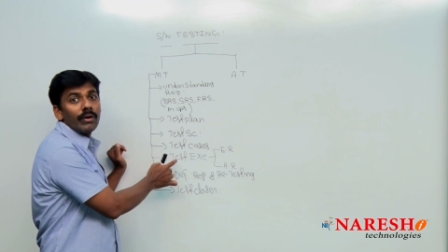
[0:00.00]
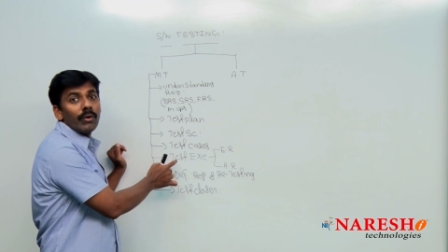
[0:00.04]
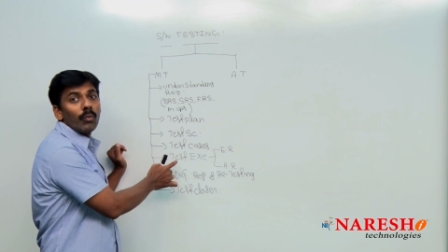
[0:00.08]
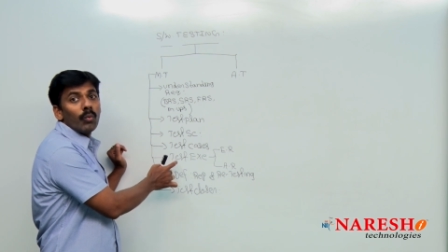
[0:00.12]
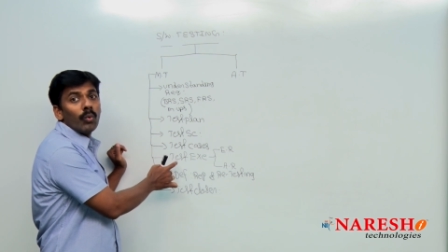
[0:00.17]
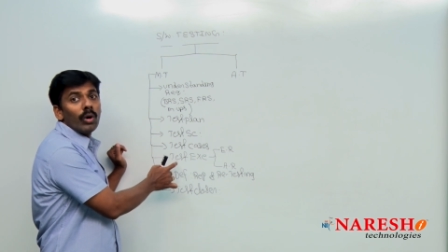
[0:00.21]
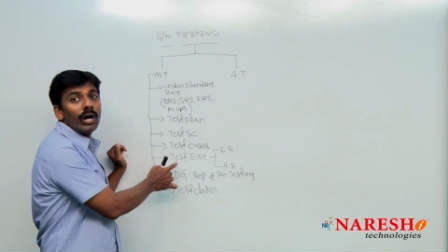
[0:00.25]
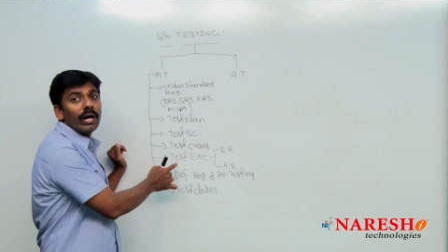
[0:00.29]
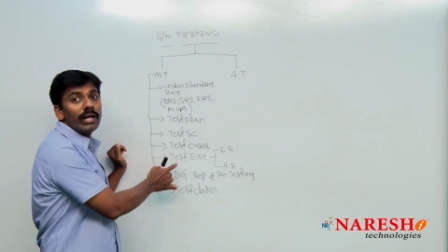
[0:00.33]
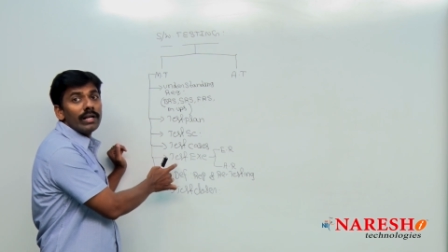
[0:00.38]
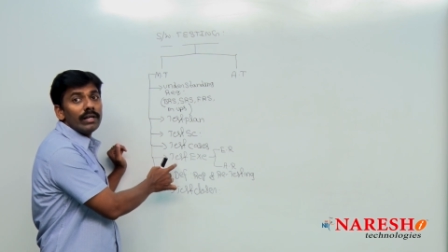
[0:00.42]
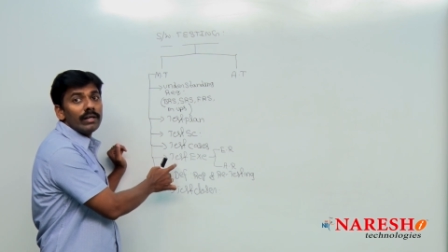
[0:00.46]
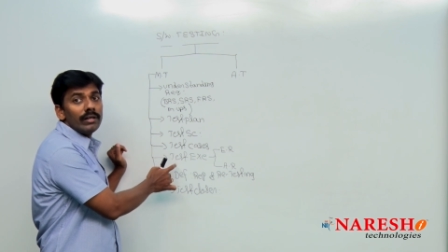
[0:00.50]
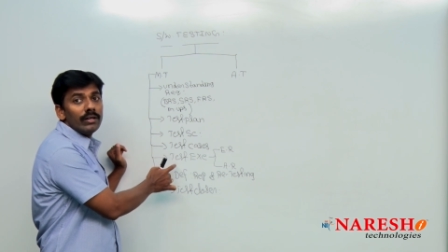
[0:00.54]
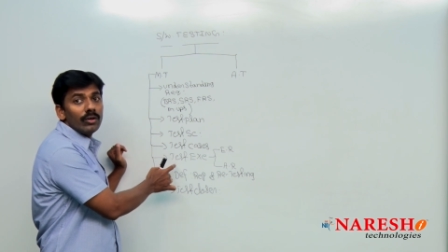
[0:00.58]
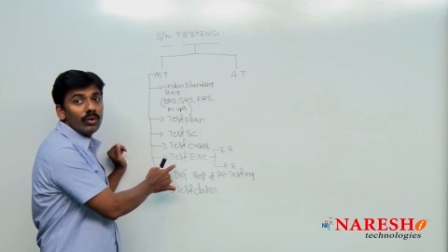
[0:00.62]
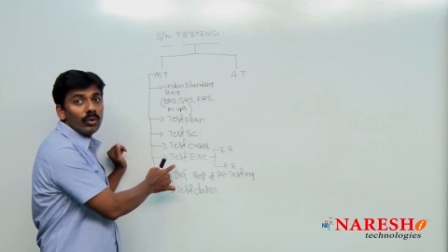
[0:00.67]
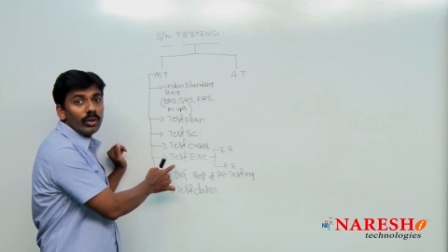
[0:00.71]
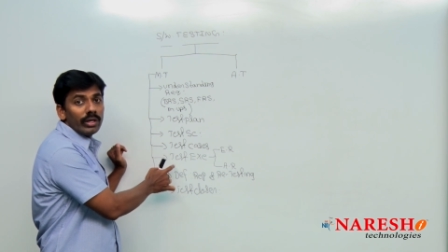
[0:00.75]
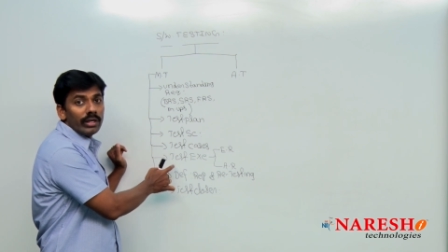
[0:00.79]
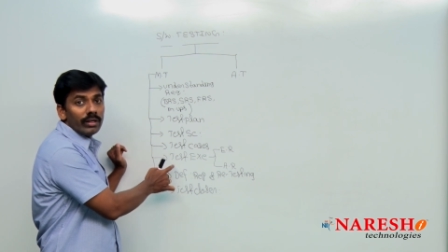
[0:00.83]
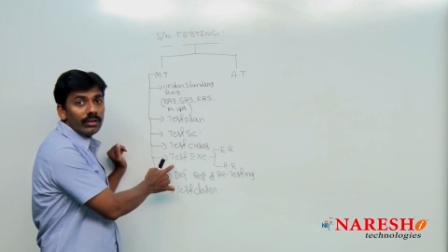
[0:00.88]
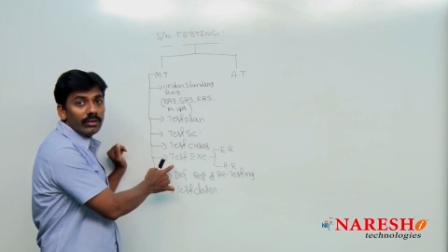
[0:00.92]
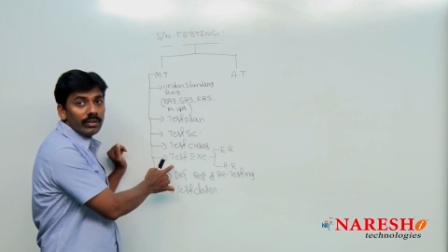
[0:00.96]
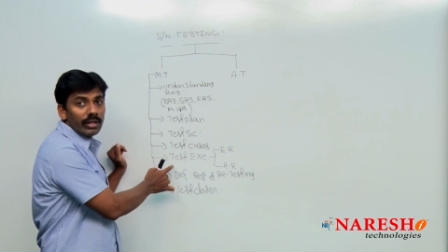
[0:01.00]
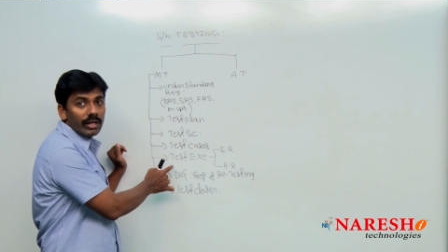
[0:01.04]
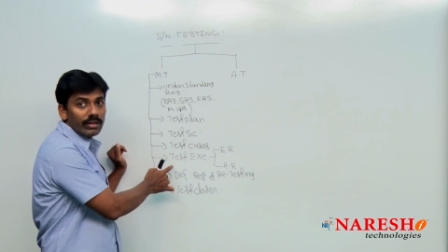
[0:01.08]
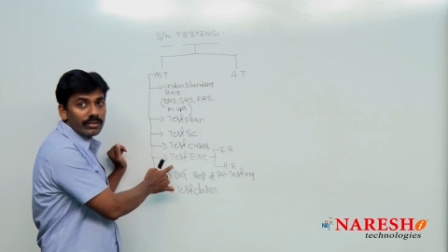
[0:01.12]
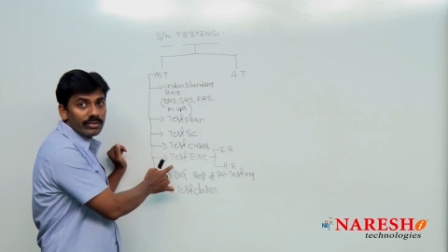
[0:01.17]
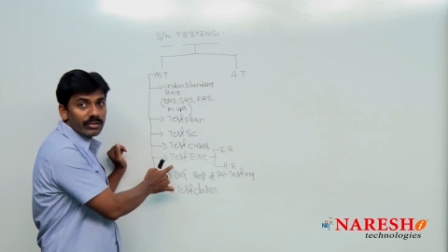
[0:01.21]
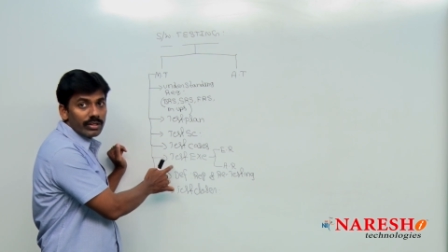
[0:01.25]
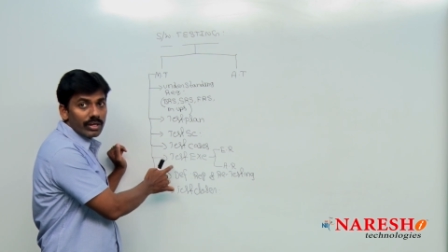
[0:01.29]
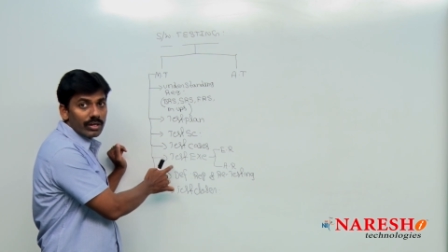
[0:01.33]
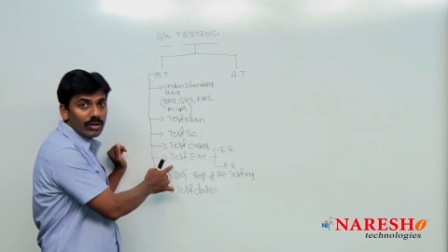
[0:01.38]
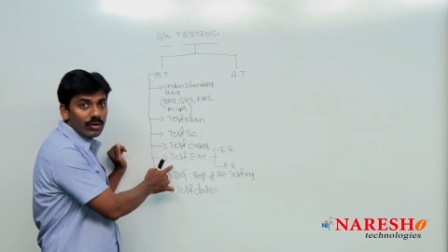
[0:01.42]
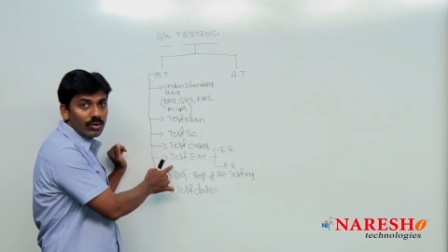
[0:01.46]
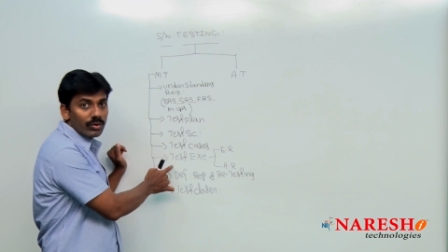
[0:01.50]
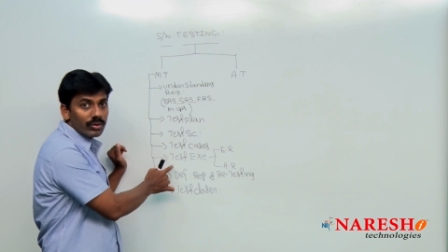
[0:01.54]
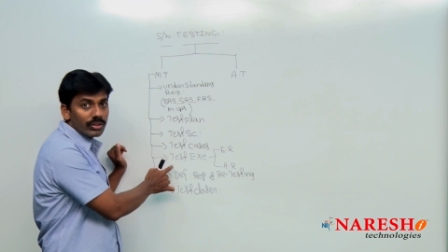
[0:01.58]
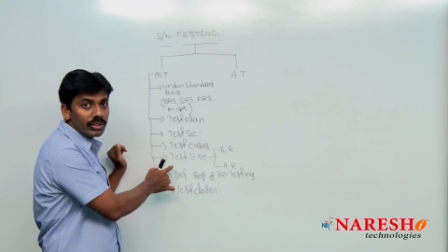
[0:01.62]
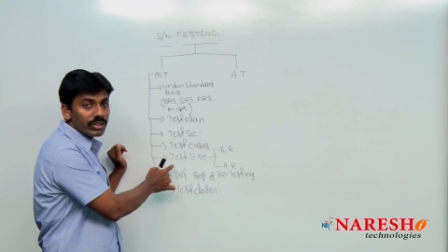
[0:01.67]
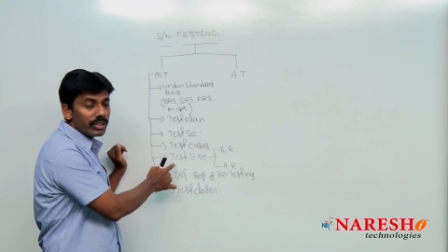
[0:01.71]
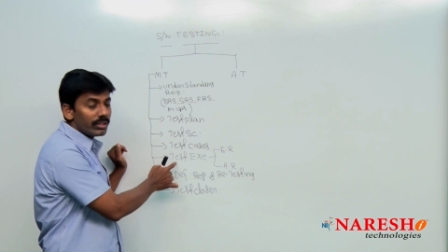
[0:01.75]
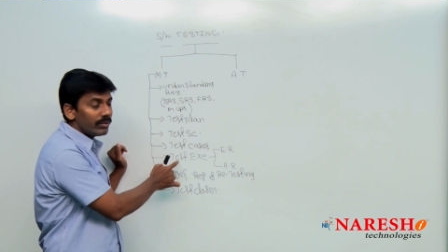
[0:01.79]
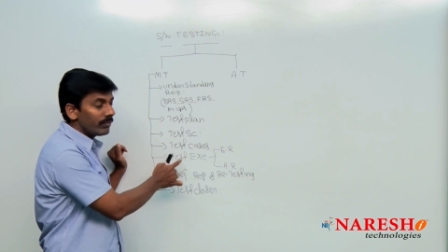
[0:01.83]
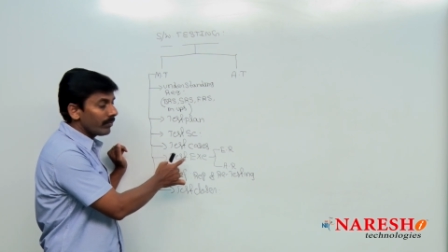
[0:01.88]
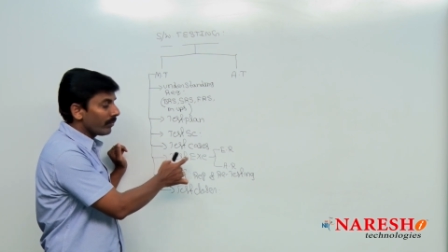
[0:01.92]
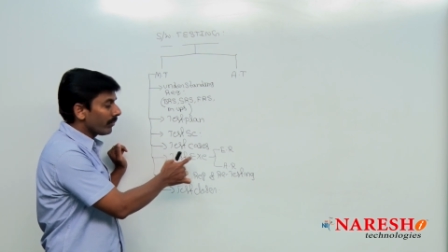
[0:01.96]
While doing the
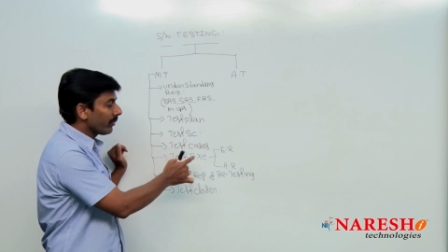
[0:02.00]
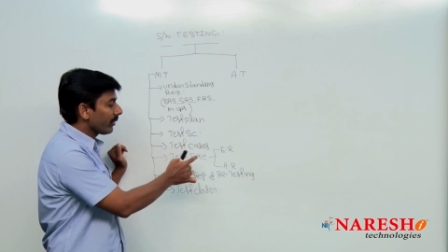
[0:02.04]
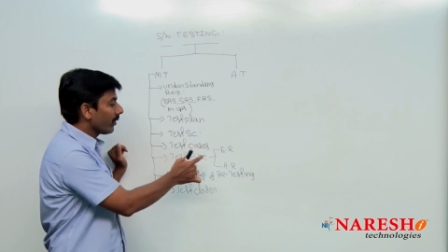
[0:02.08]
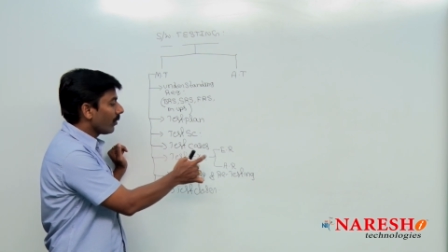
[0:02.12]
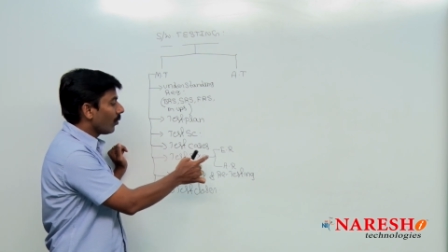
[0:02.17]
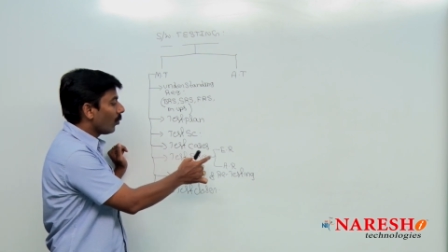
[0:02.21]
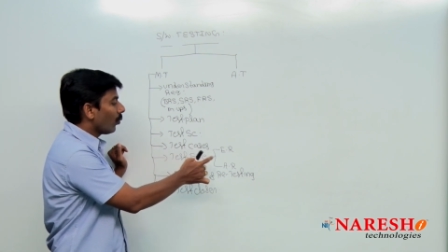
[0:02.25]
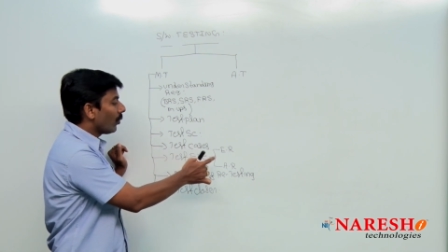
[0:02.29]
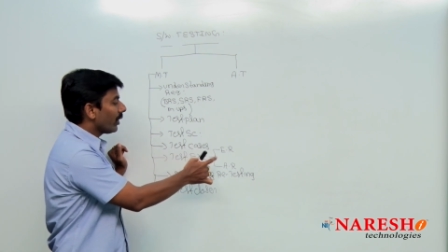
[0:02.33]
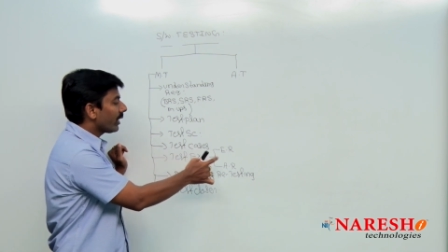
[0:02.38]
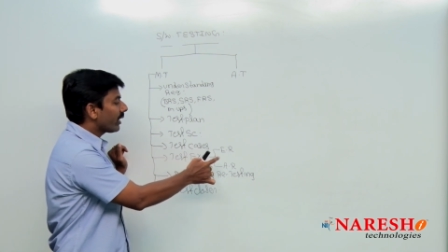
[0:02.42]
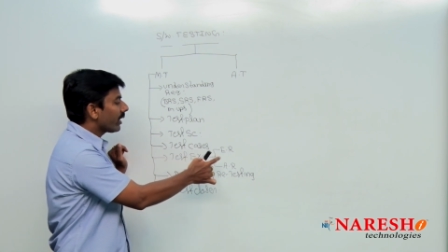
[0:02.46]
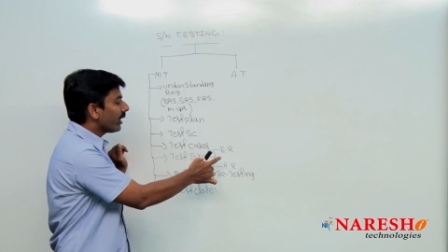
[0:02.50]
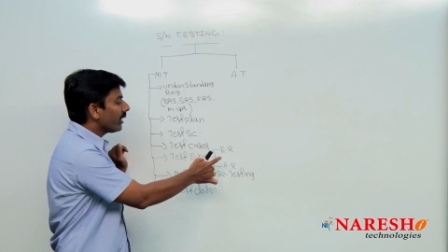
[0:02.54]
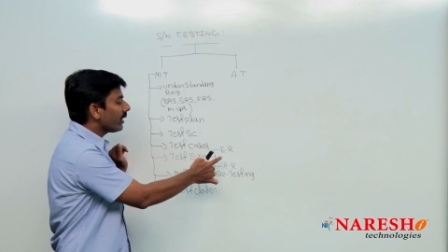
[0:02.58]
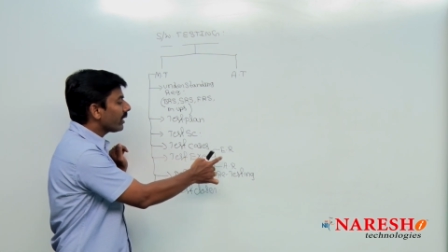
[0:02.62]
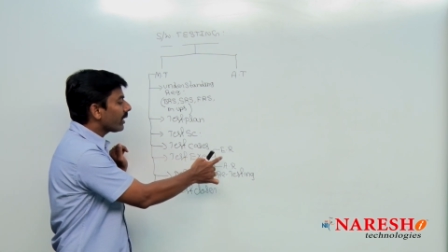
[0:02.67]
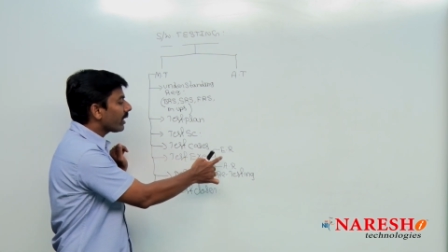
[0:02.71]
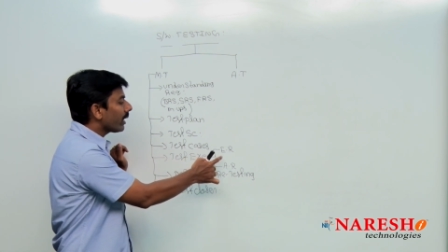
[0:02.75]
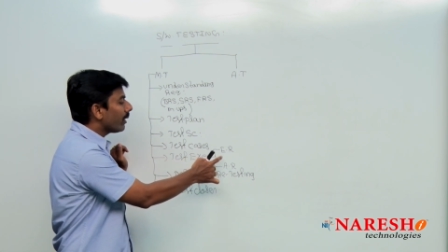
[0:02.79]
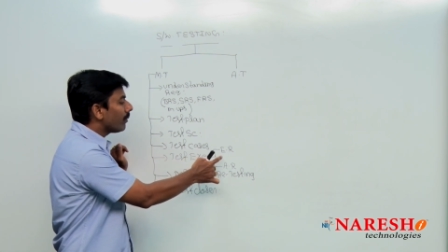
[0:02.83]
execution, we can